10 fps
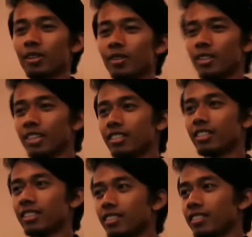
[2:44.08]
Leko is,
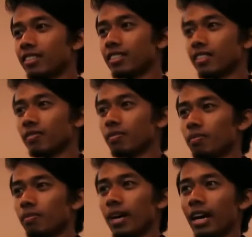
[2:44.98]

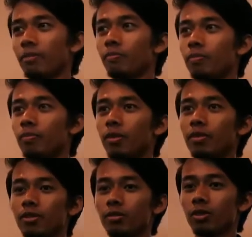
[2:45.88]
but I
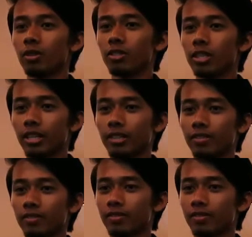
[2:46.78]
prefer more chicken.